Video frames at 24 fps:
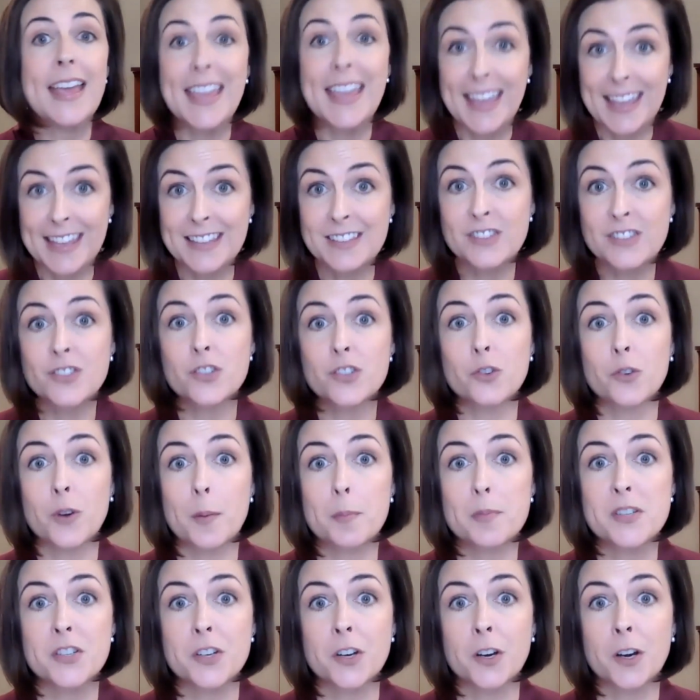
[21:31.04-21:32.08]
in
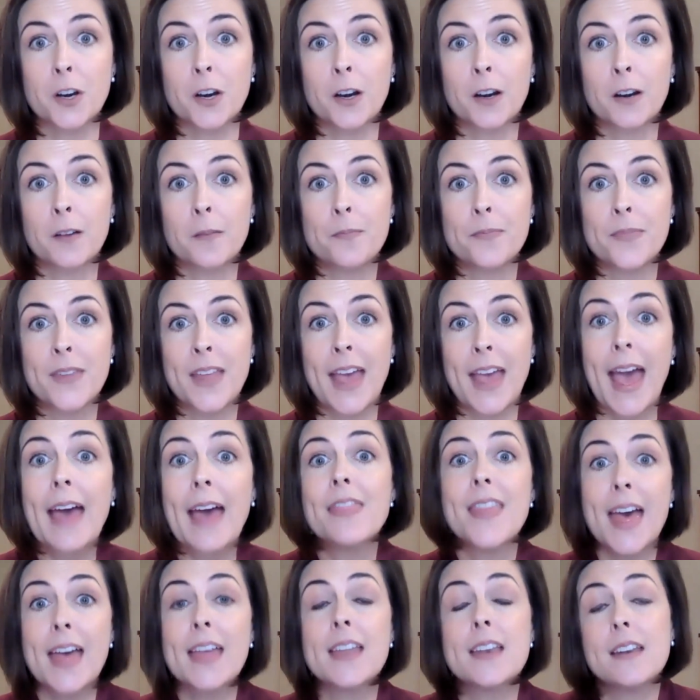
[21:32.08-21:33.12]
Scripture,
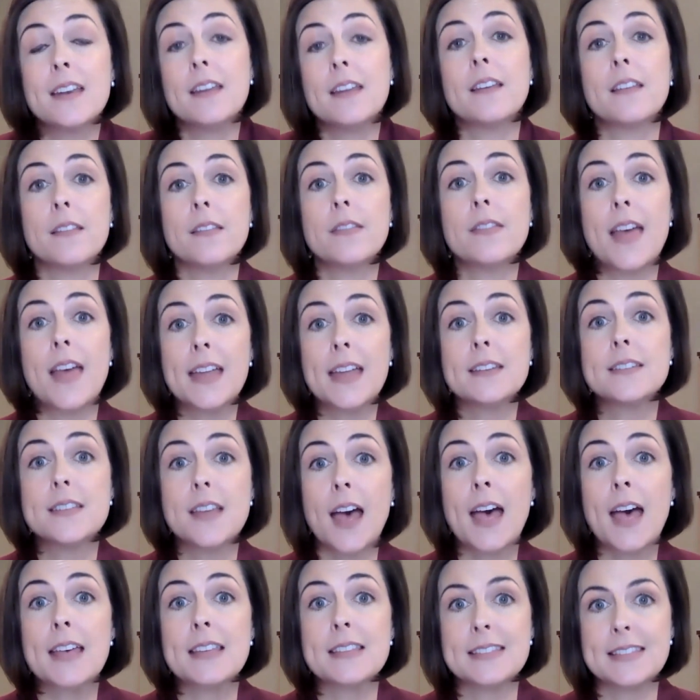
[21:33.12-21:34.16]
and that
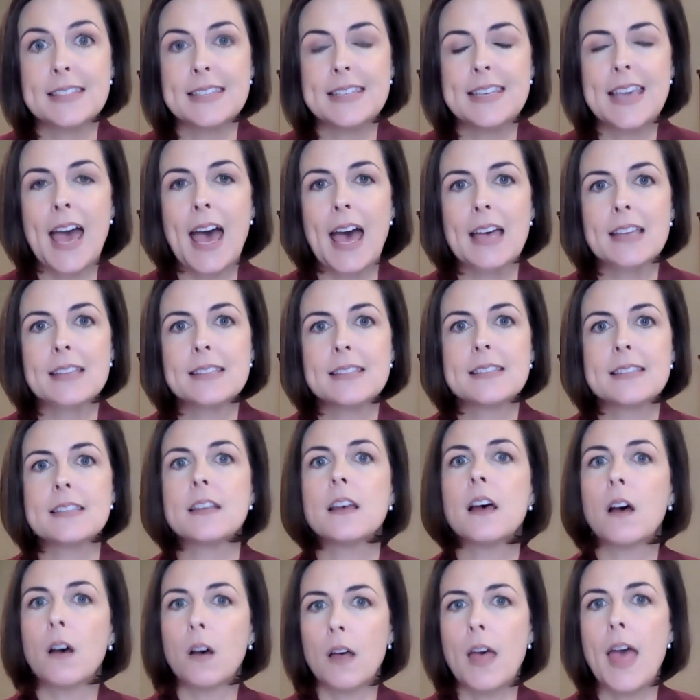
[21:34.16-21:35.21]
does, yes,
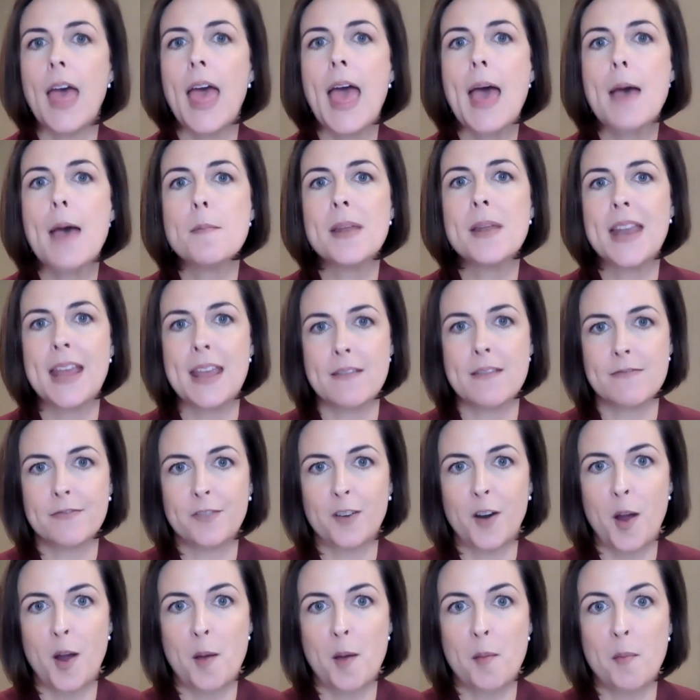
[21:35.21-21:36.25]
emanate
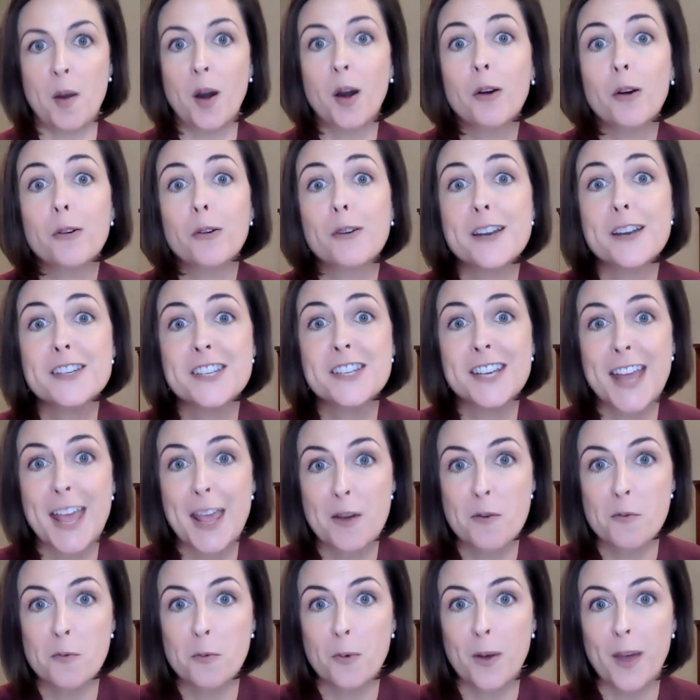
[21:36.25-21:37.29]
from,
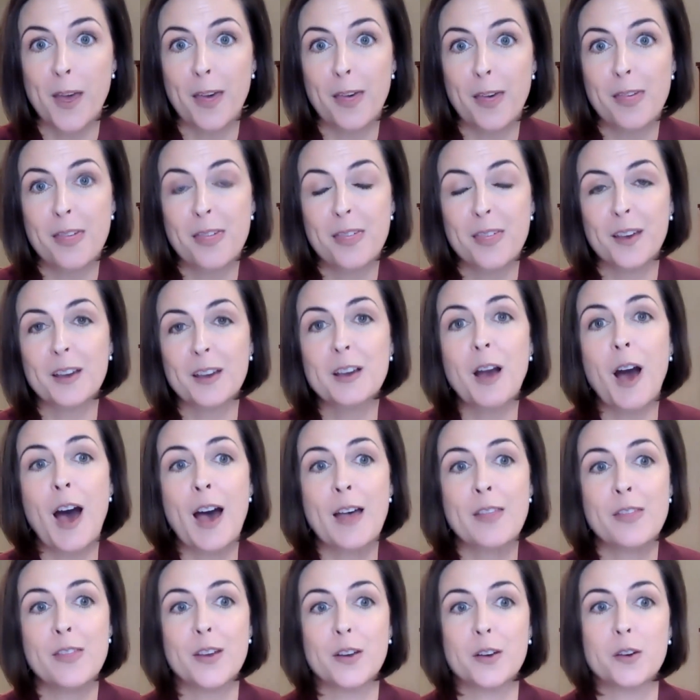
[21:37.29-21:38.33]
originate with
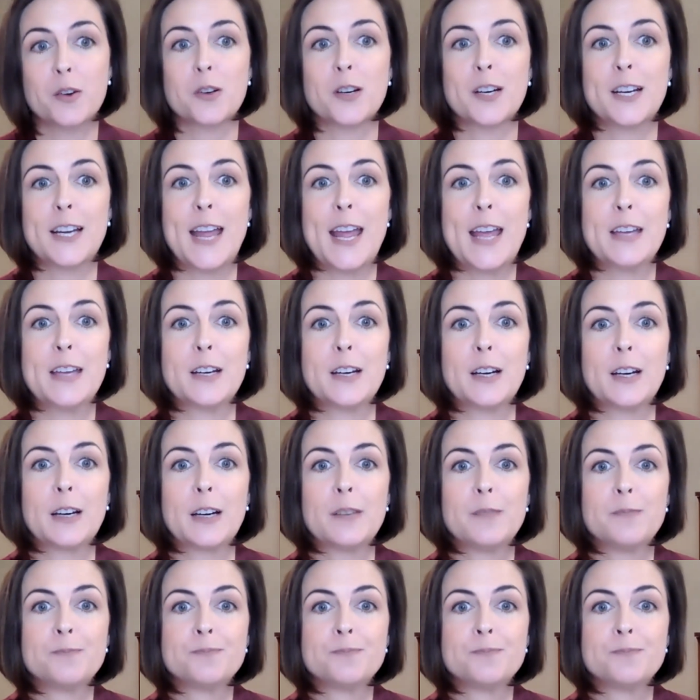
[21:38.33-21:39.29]
God the Creator.